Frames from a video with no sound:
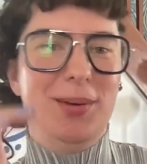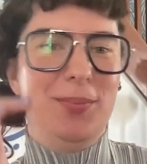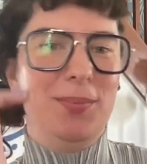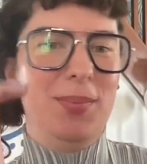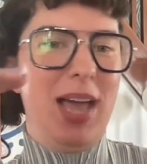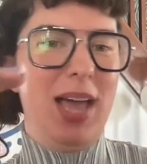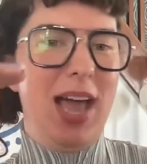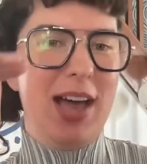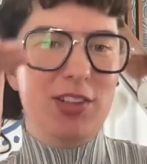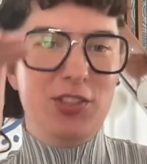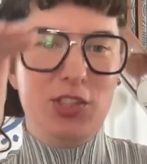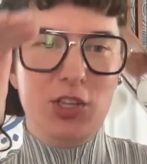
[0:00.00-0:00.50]

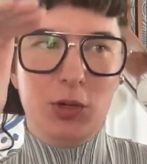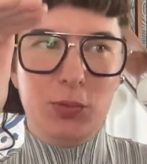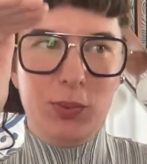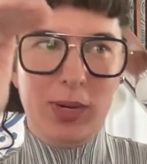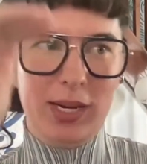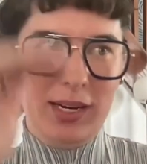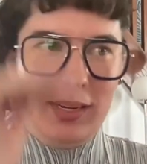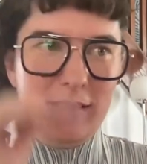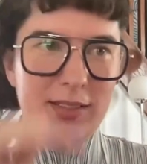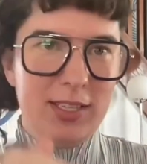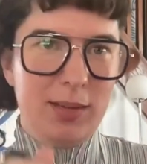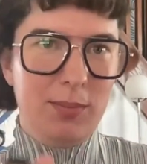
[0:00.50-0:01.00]
as you're
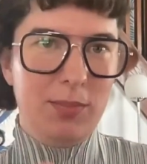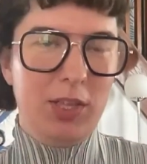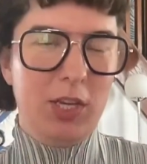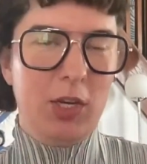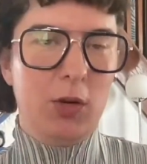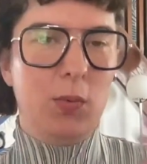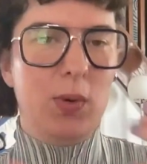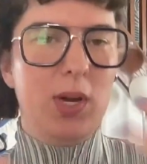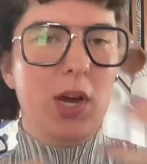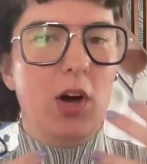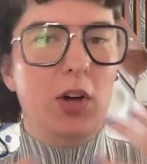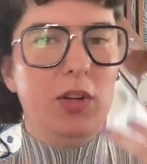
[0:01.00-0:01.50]
reading
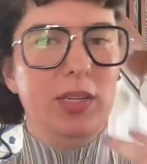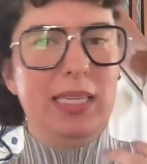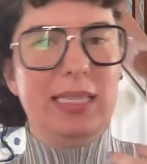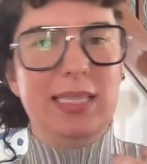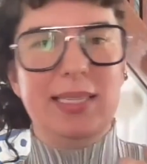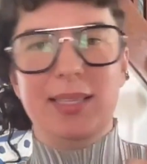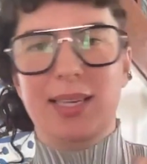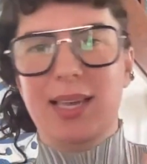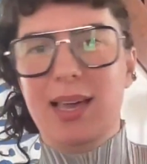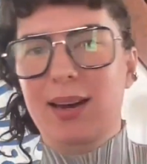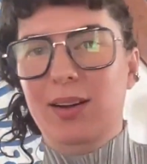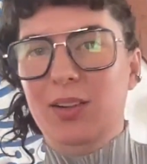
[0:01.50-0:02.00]
something, we all need
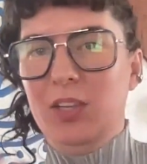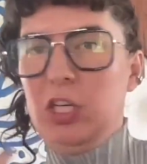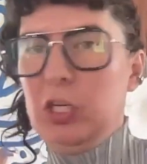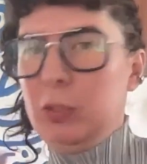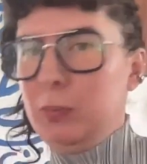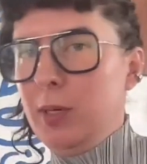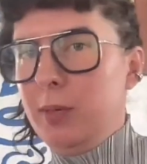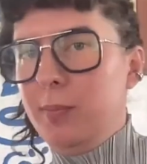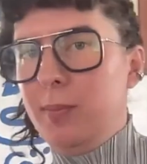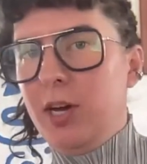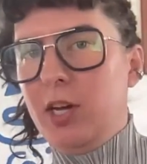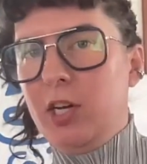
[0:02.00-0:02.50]
to get a little
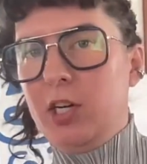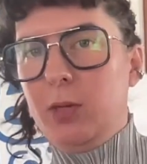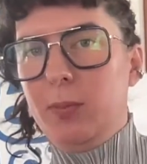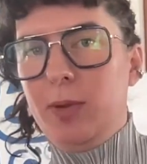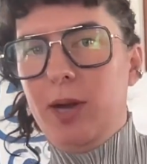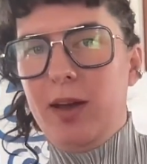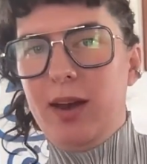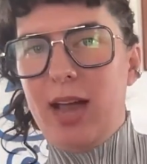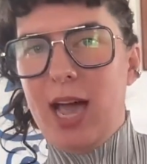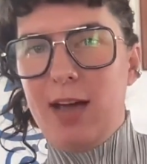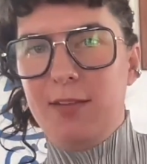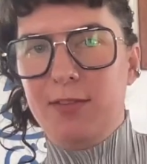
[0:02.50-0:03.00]
bit better
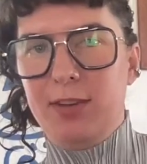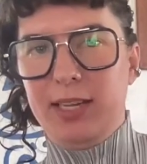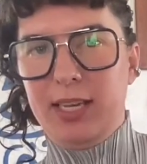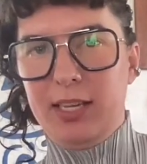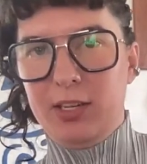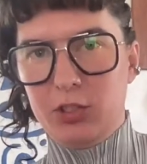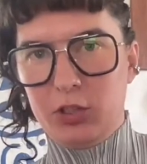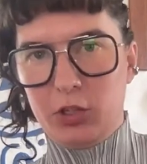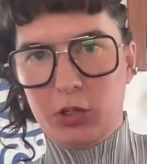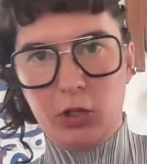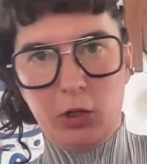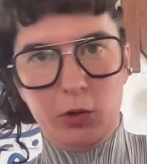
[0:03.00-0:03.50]
about having
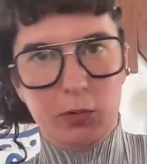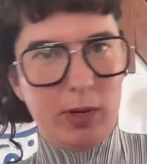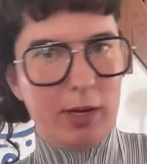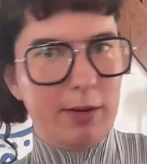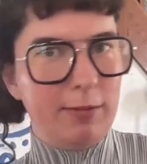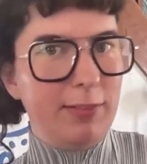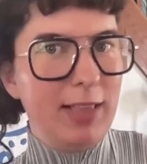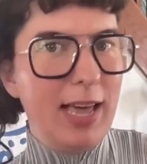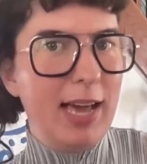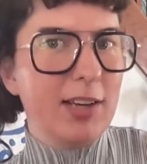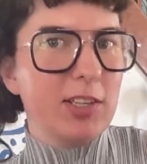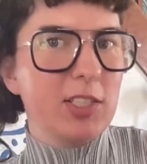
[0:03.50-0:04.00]
internal red
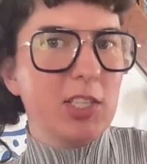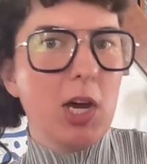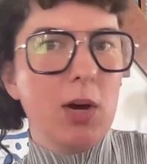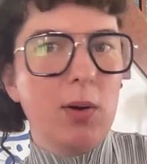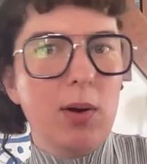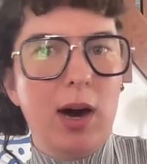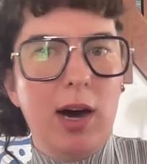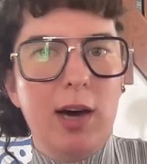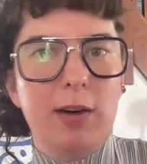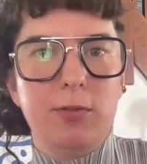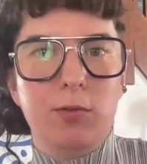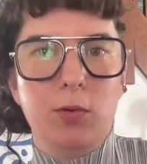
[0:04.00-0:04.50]
flags go
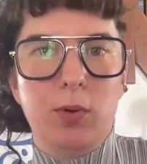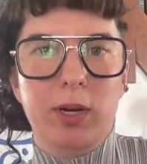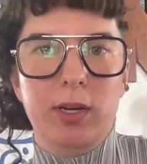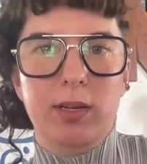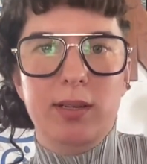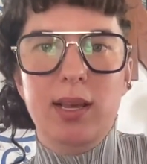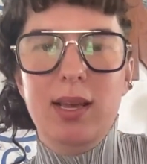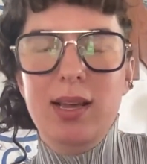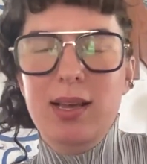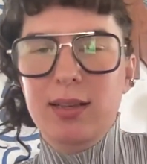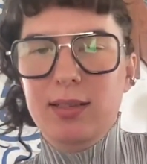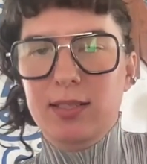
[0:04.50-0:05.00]
off when
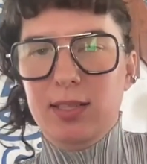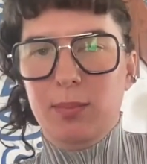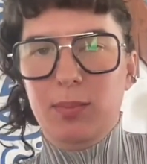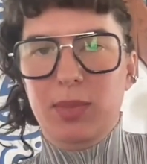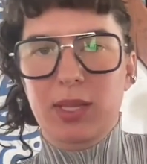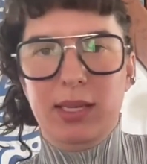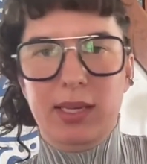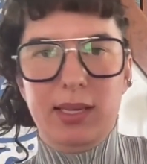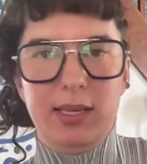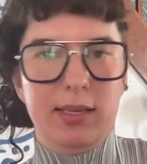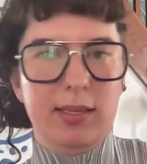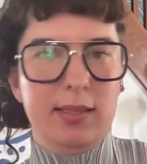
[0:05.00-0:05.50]

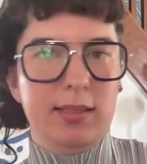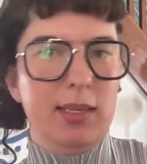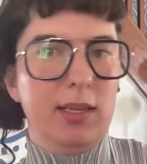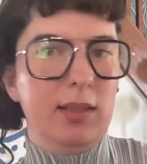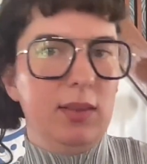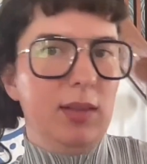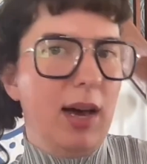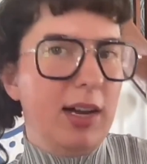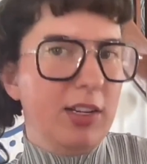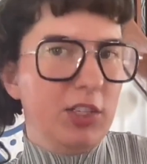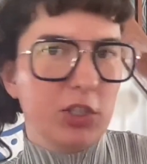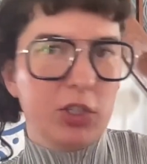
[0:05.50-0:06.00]
something is
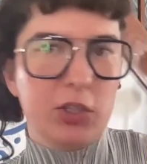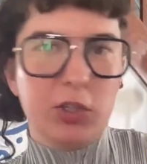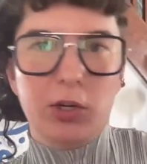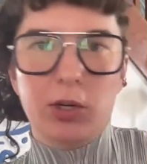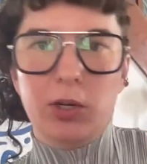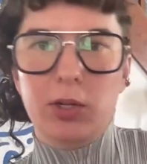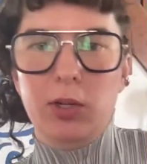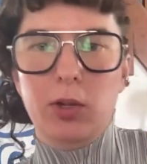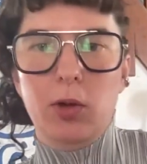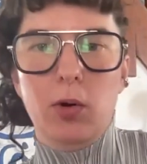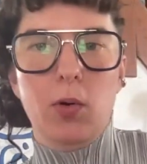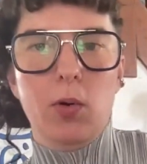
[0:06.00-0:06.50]

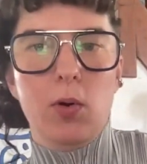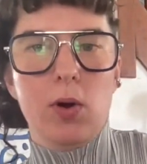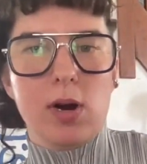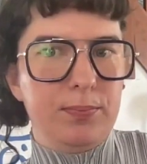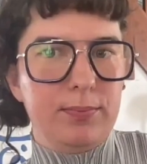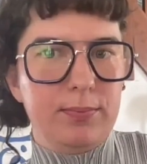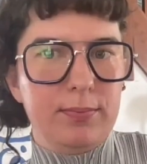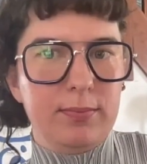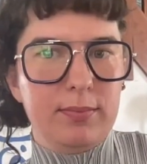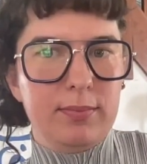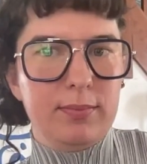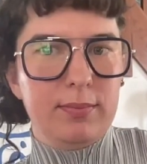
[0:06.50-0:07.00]
illogical
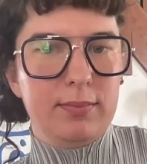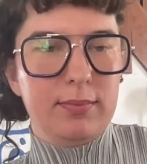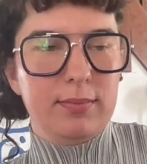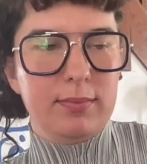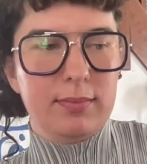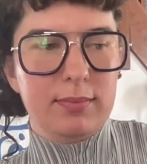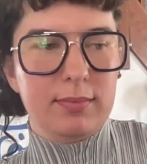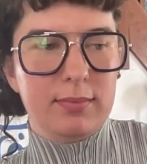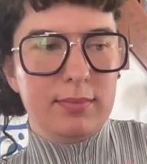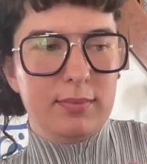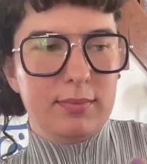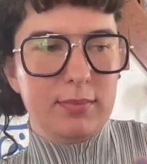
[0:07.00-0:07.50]
or
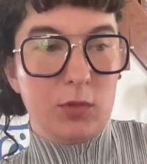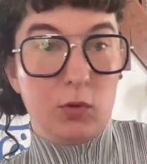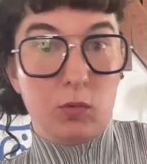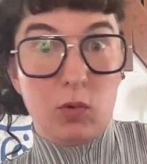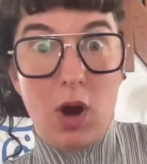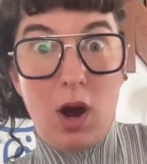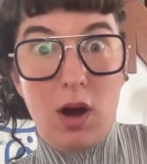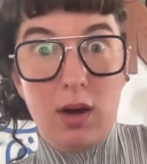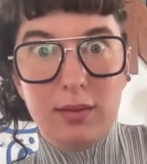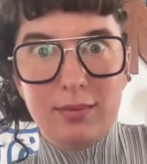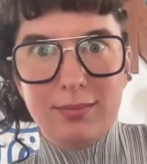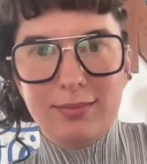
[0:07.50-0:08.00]

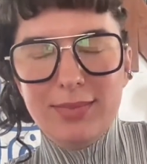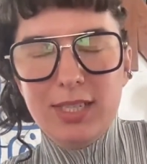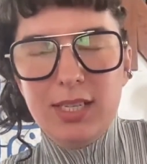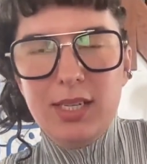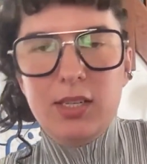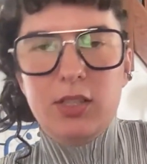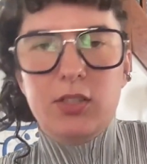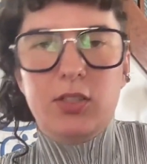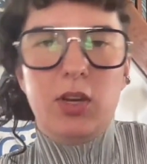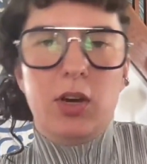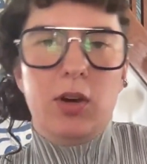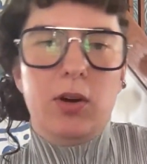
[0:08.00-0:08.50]
wrong.
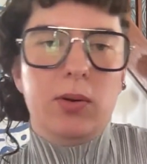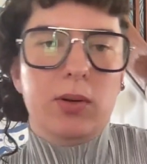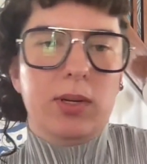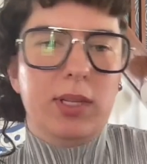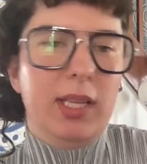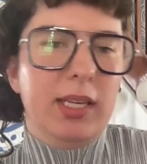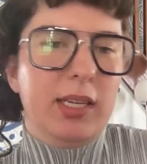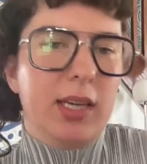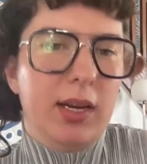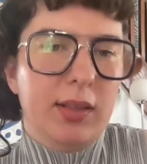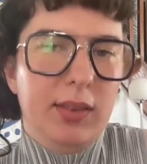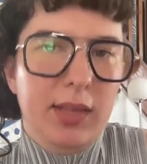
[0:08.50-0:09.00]
So
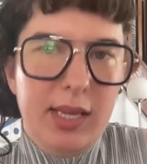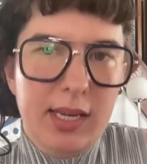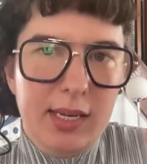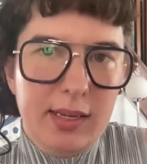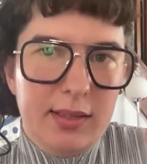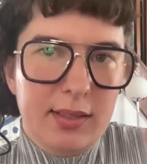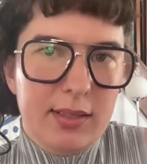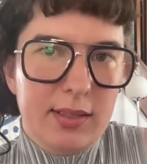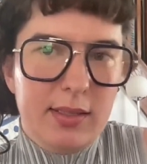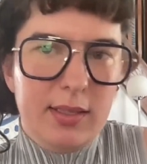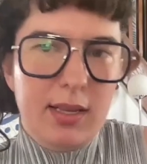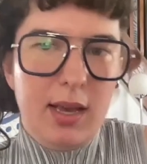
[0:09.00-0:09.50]
click on
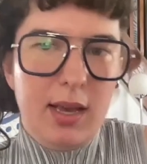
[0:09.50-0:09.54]
links,